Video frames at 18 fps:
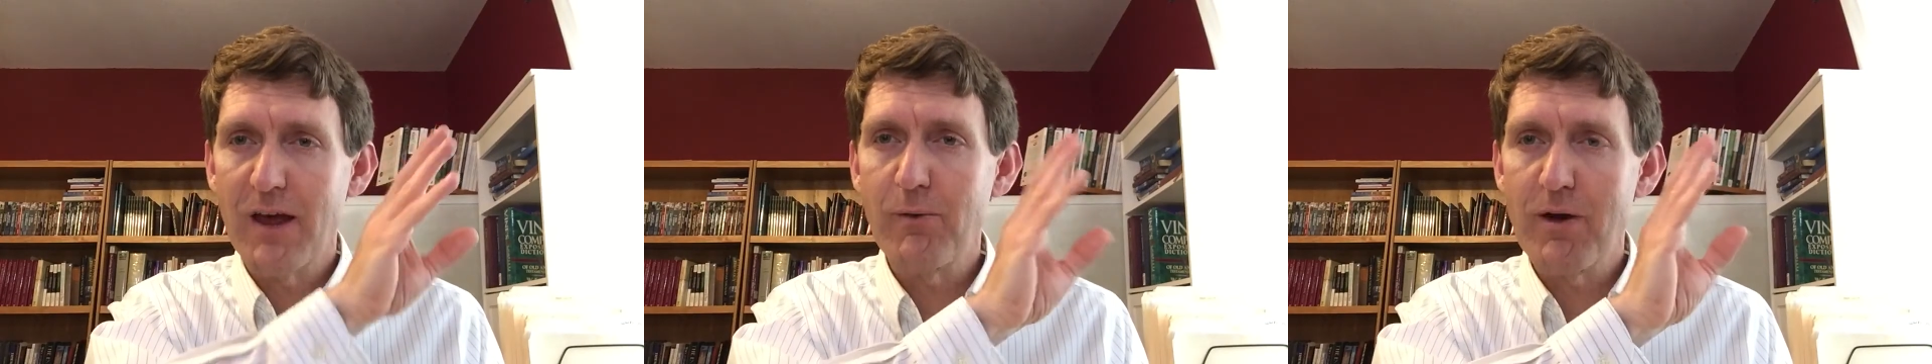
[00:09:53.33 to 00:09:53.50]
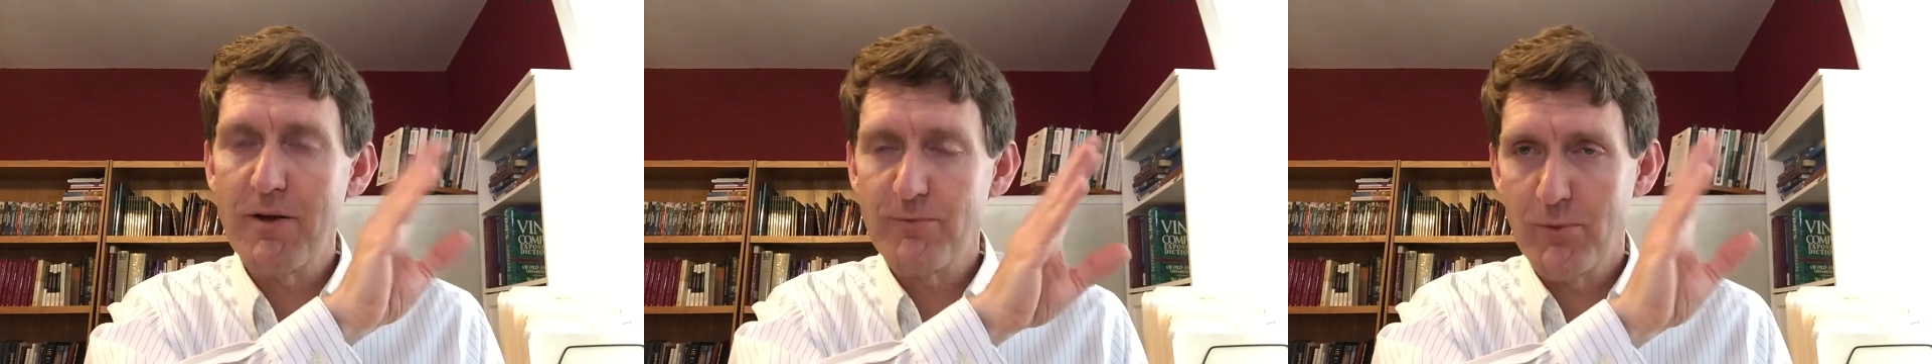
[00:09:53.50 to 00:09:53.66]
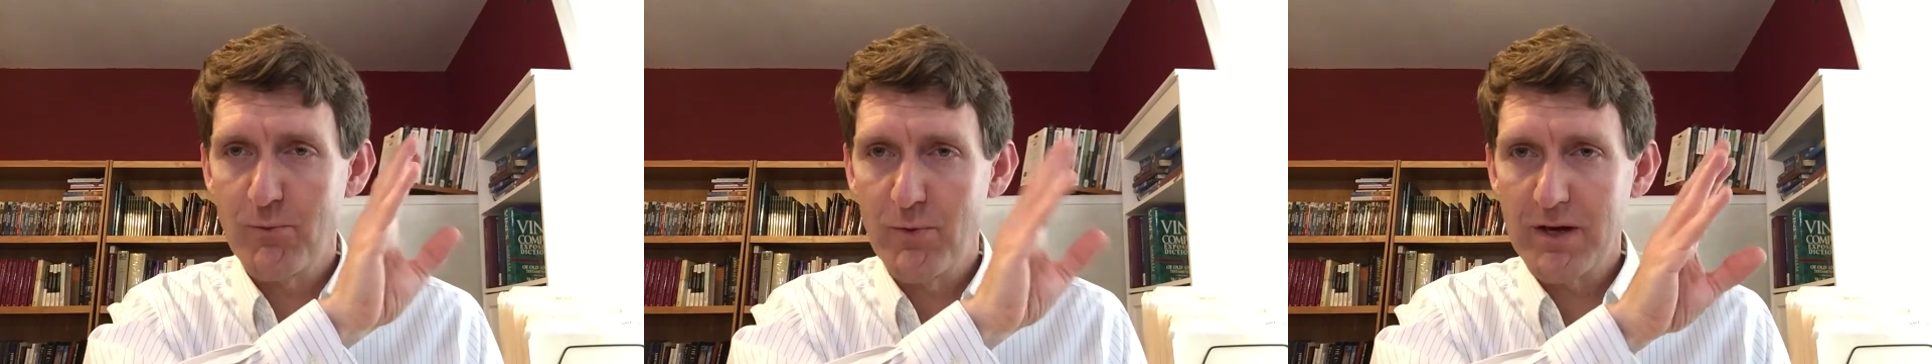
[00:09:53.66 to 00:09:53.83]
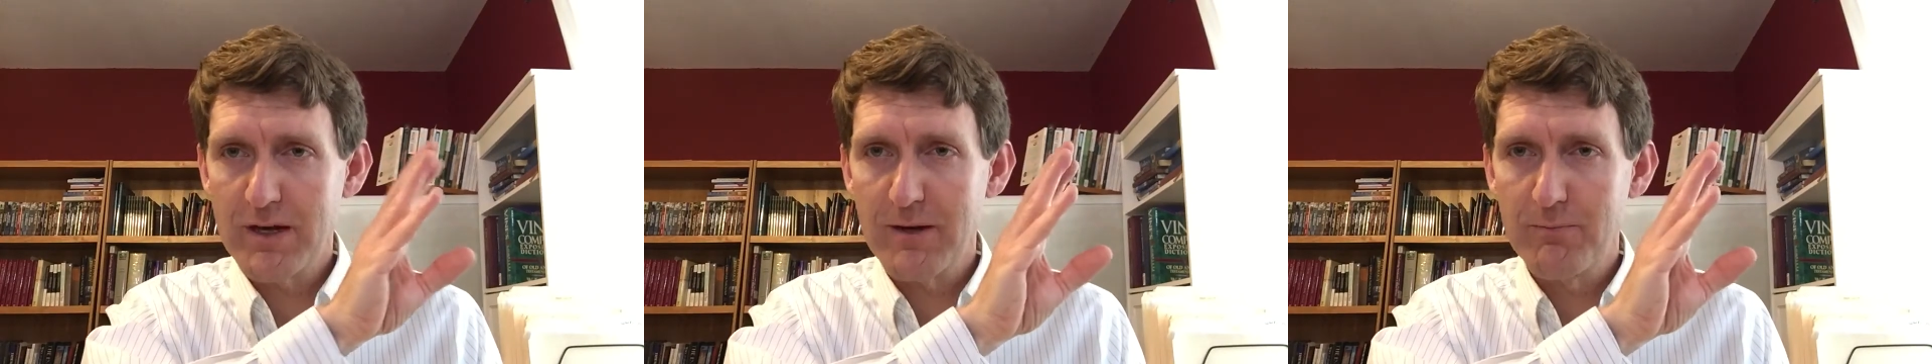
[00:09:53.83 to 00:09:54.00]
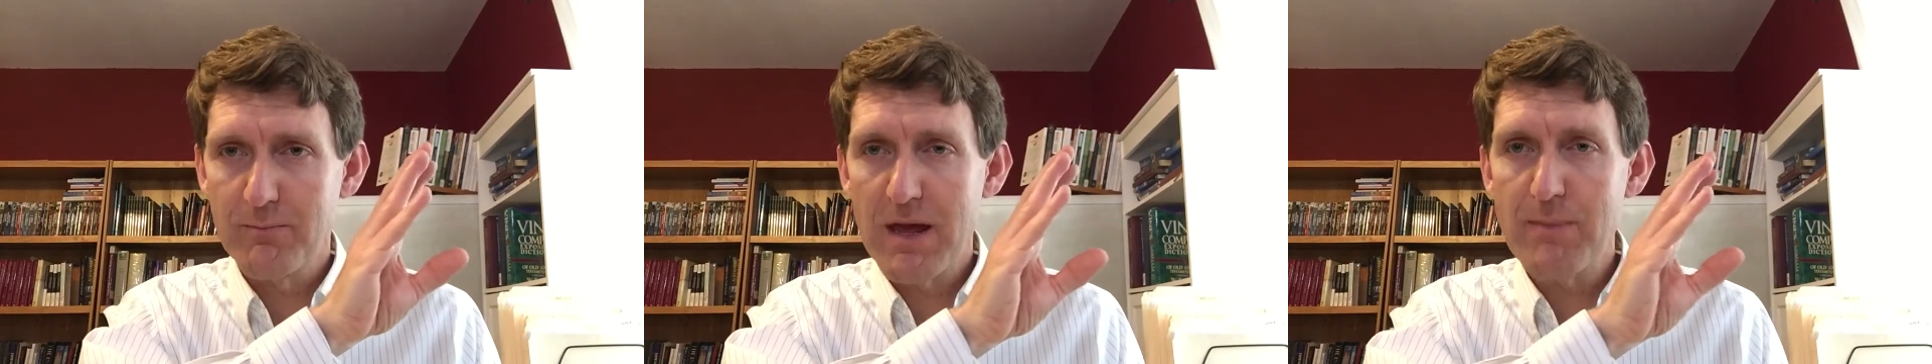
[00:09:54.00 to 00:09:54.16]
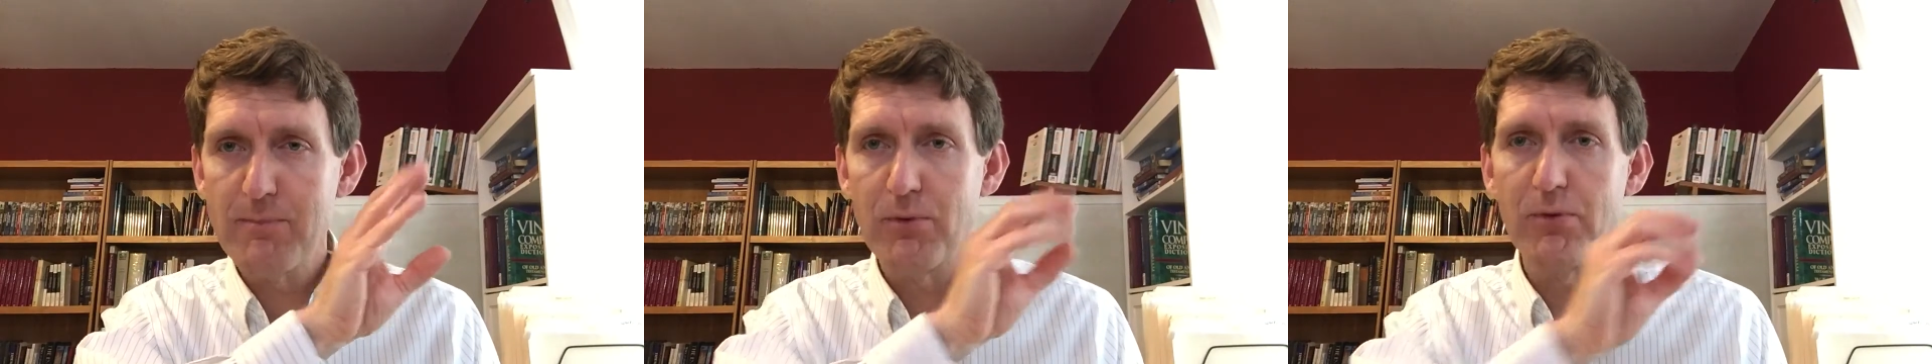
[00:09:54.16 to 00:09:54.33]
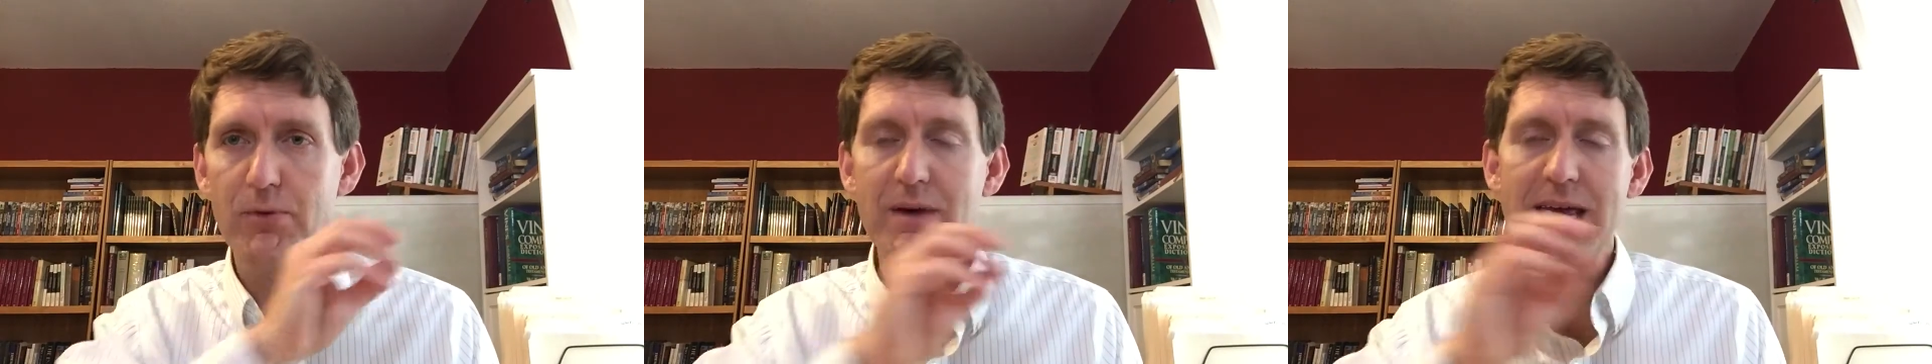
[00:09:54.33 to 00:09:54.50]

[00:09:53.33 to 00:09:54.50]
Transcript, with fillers: away from wicked people,